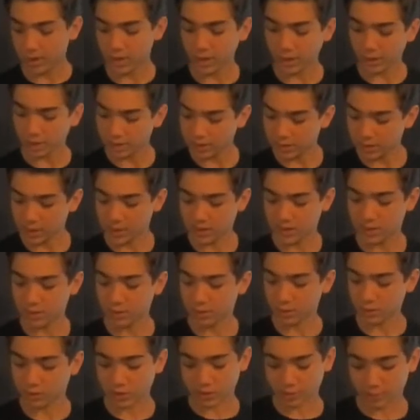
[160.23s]
Next is
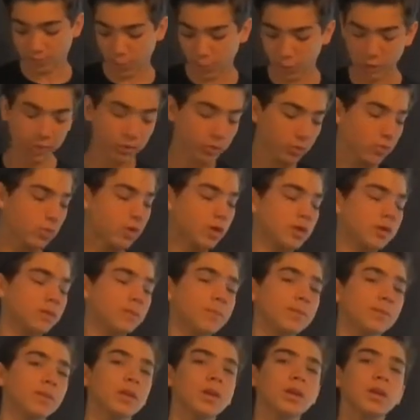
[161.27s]
the most important one,
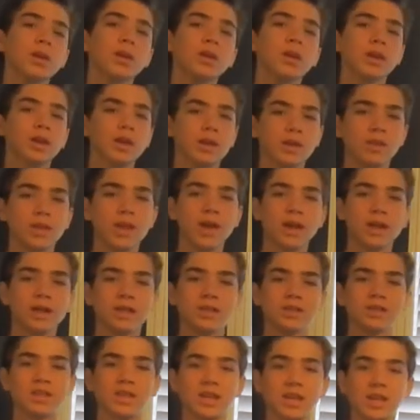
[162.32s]
and
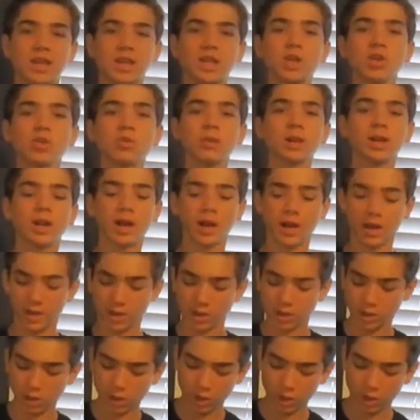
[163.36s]
that is the humid hide.